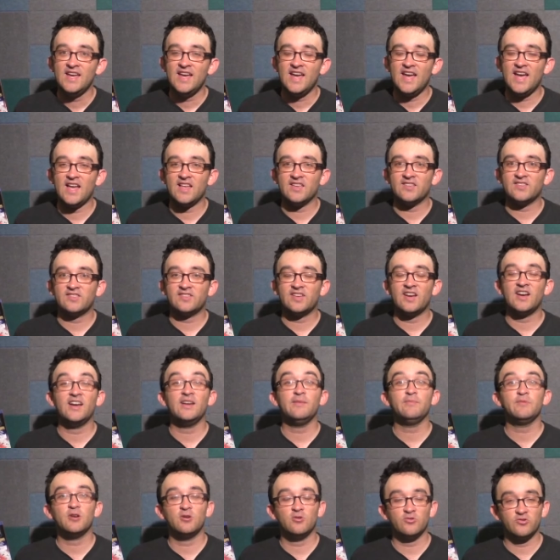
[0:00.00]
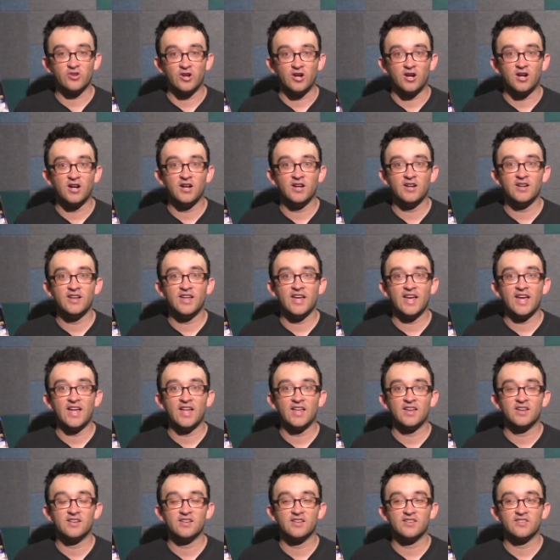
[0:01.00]
as time goes on
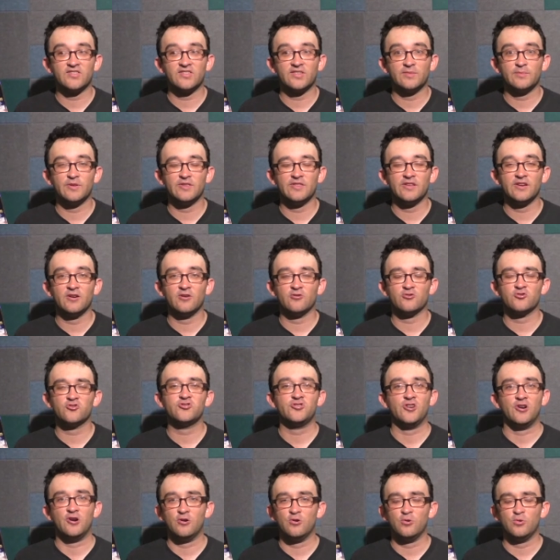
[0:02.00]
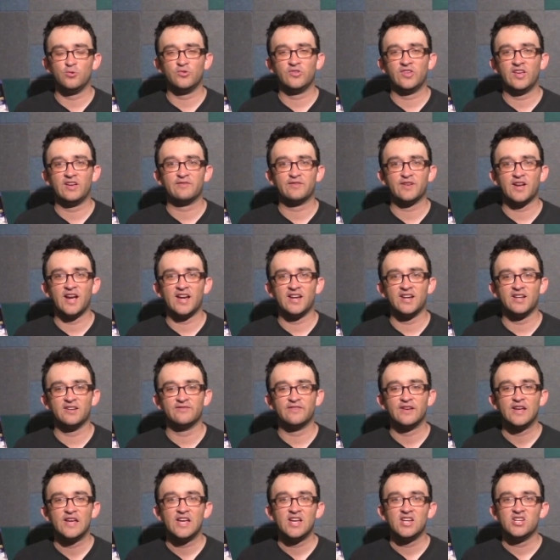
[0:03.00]
and some of their shows have kind
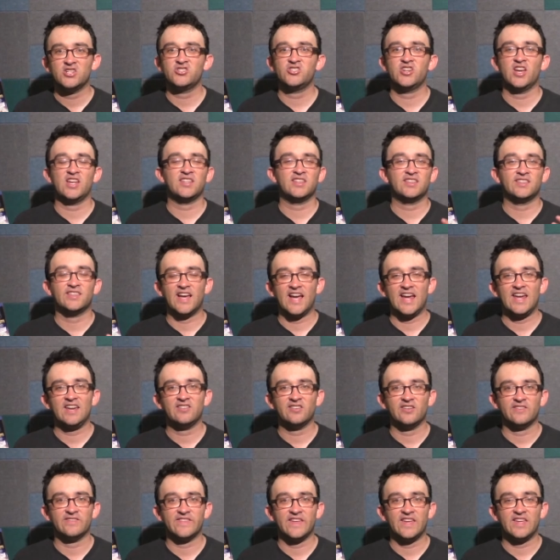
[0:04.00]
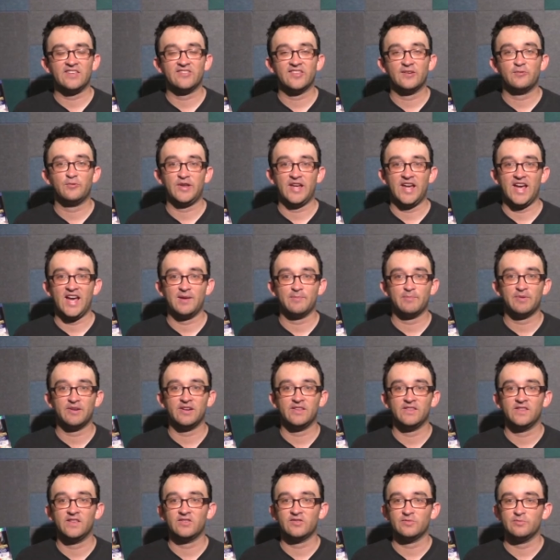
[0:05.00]
of shed light on things that would
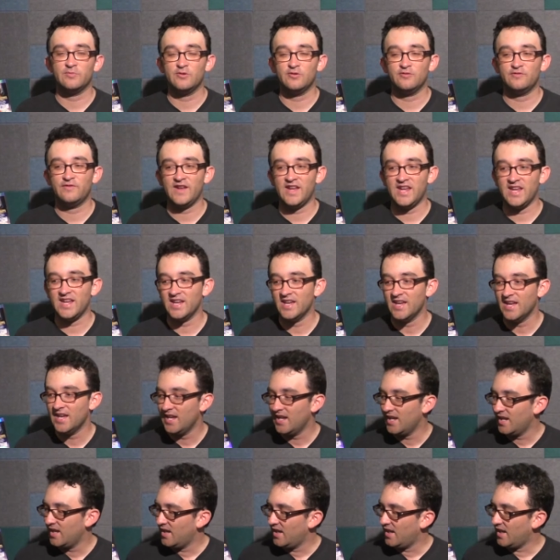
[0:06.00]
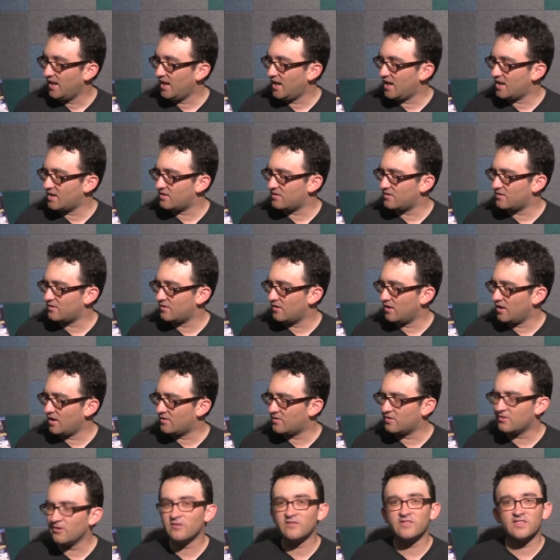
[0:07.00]
happen in this movie, it
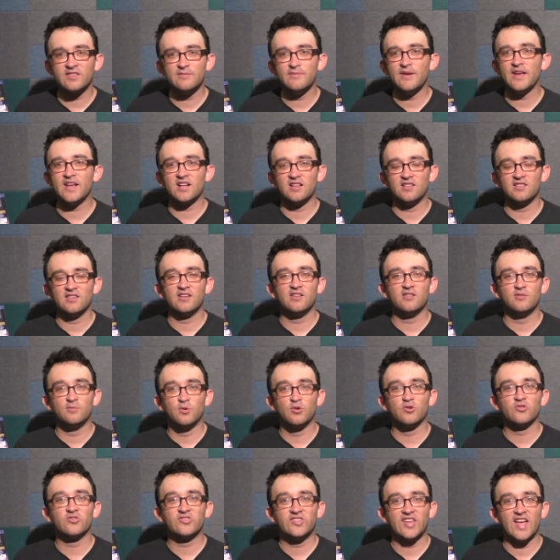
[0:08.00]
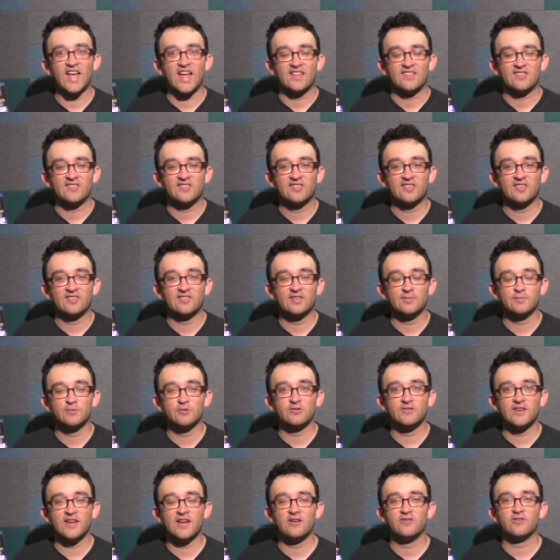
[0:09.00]
it starts to make a little more sense. So
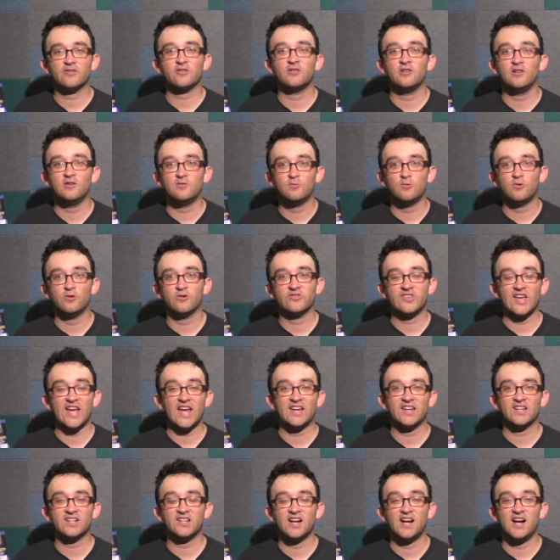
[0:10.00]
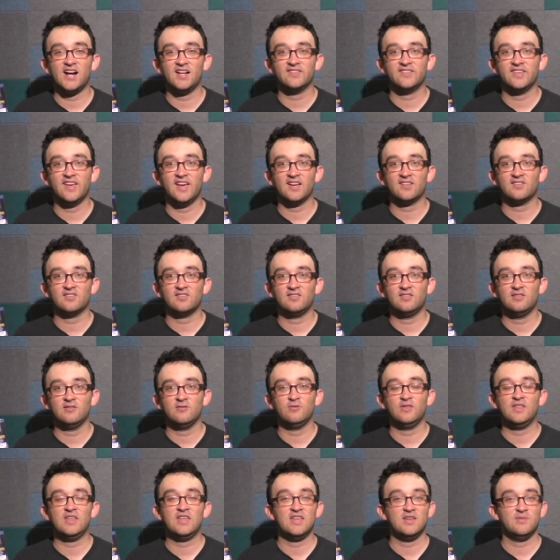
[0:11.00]
similar to how the Clone Wars added context
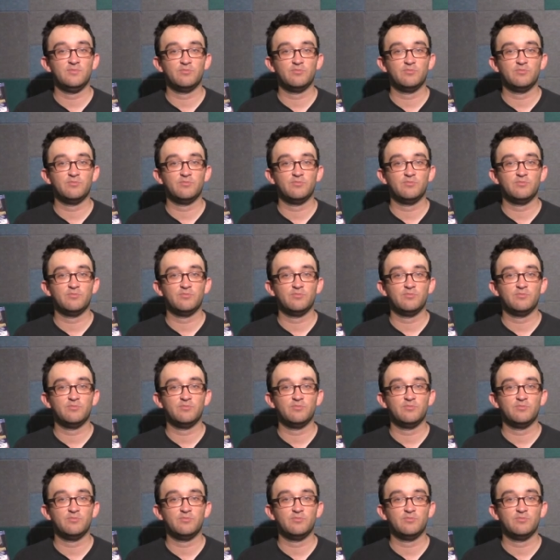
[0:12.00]
to the